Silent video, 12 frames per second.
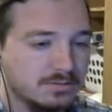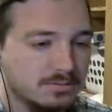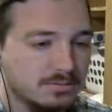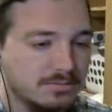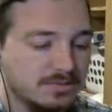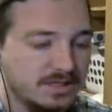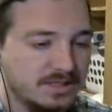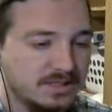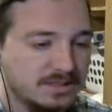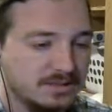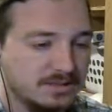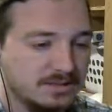What?
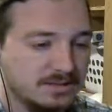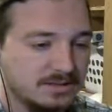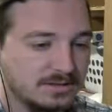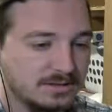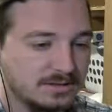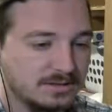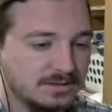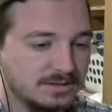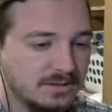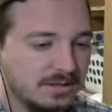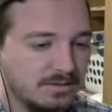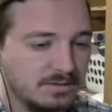
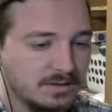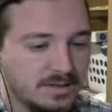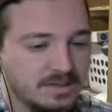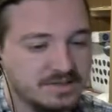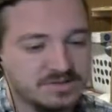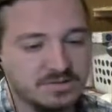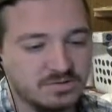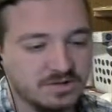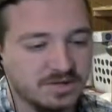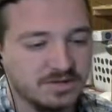Oh, hey, Snowdrake.